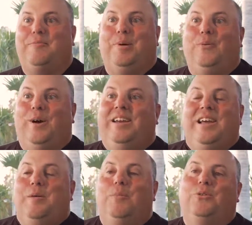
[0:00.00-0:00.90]
But what
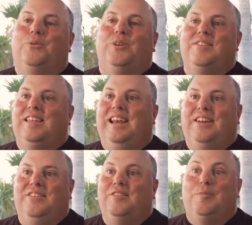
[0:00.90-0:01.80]
most real estate
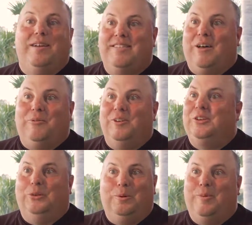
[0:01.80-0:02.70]
agents, myself
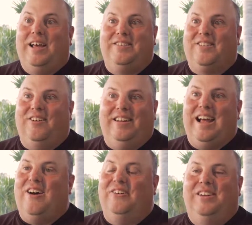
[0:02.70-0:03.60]
included when I started
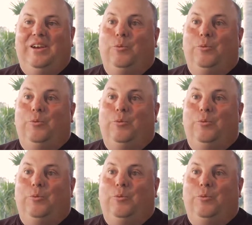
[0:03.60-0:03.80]
out,